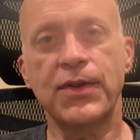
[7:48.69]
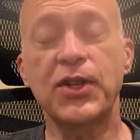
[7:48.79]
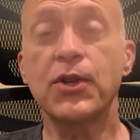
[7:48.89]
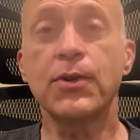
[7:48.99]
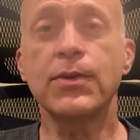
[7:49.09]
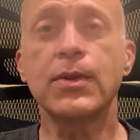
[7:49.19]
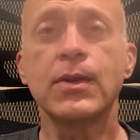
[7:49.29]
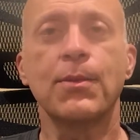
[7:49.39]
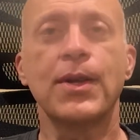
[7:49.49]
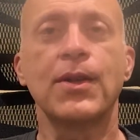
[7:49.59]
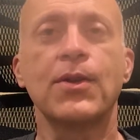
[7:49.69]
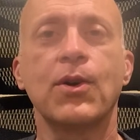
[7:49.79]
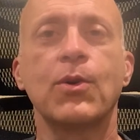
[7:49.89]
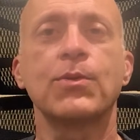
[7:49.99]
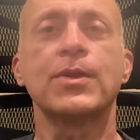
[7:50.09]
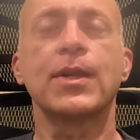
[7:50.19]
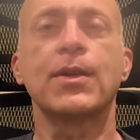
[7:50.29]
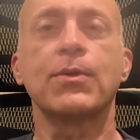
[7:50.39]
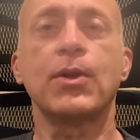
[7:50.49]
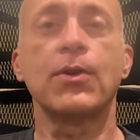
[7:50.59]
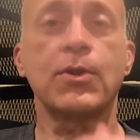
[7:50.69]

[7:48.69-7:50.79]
years. And then the homestead that was also